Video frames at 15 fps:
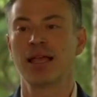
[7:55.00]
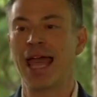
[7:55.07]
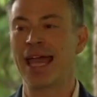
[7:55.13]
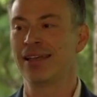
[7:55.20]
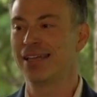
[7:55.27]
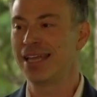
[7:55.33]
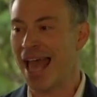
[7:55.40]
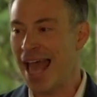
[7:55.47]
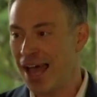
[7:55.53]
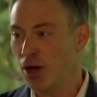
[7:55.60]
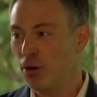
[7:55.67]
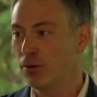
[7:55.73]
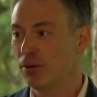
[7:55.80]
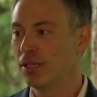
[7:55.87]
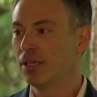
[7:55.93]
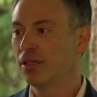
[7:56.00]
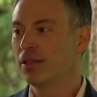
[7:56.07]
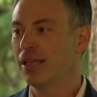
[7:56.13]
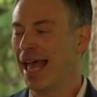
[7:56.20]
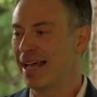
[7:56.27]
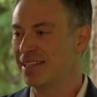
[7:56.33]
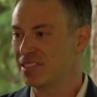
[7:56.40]
and now,
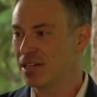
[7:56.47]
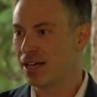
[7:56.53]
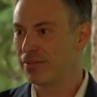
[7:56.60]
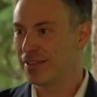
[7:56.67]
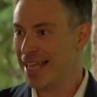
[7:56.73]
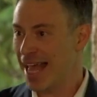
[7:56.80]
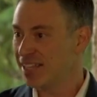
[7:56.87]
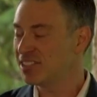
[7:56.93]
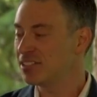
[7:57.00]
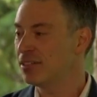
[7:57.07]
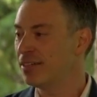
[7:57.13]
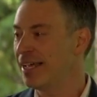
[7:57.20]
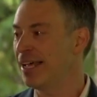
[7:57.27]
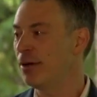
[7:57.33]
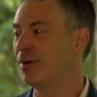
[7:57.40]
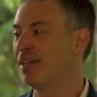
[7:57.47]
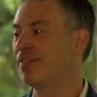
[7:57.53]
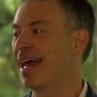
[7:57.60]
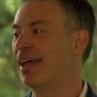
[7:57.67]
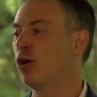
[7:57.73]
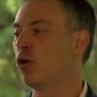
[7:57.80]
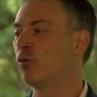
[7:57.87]
as of yesterday, we've
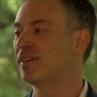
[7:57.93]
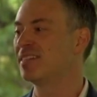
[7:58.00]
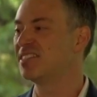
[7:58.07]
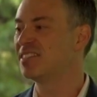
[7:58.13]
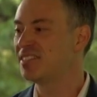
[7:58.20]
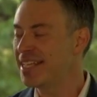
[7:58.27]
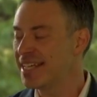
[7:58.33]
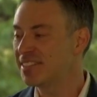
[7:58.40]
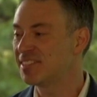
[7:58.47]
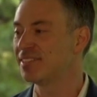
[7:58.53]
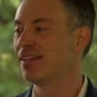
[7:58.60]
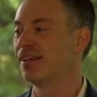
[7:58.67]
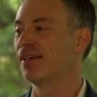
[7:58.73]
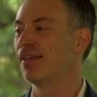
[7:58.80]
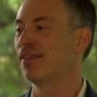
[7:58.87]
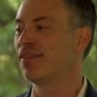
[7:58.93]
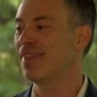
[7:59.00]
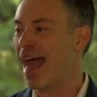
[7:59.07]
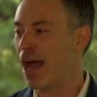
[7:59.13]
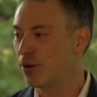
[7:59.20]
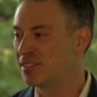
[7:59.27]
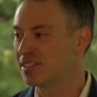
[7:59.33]
had over
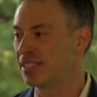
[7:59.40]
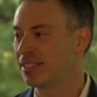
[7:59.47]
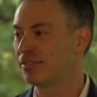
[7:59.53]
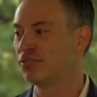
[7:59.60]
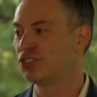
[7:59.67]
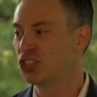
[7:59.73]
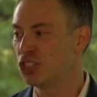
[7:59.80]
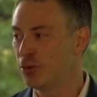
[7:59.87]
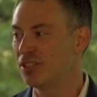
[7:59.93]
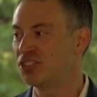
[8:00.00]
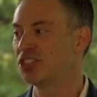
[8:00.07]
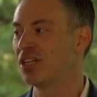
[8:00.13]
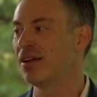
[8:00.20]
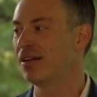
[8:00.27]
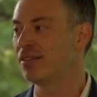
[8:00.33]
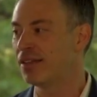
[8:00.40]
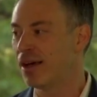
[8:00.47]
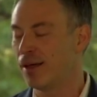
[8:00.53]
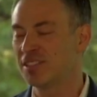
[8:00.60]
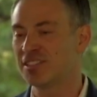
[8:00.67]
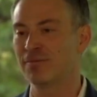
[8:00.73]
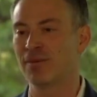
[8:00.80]
6,000 Jewish young
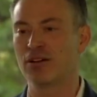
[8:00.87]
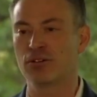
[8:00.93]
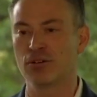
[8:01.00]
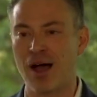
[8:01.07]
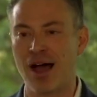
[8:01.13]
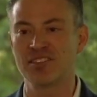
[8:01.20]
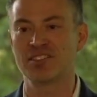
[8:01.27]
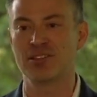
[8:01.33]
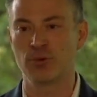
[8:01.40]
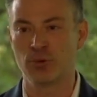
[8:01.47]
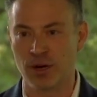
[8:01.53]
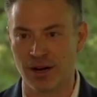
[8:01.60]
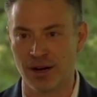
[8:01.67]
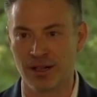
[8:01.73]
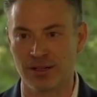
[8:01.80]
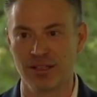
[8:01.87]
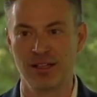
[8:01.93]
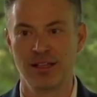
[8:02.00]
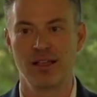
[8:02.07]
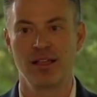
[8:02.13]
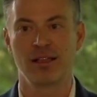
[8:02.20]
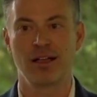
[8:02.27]
adults from across the world
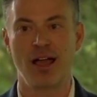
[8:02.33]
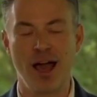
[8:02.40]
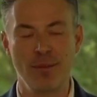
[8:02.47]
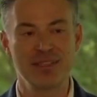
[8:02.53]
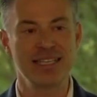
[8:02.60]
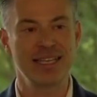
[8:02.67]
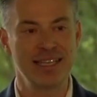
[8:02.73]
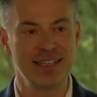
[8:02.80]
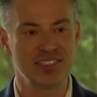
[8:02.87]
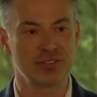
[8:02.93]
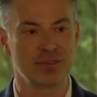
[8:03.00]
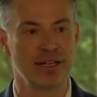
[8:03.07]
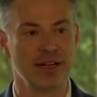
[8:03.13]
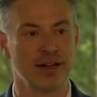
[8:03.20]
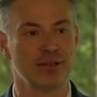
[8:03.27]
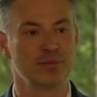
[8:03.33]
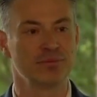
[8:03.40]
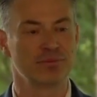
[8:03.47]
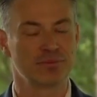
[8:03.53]
come to Israel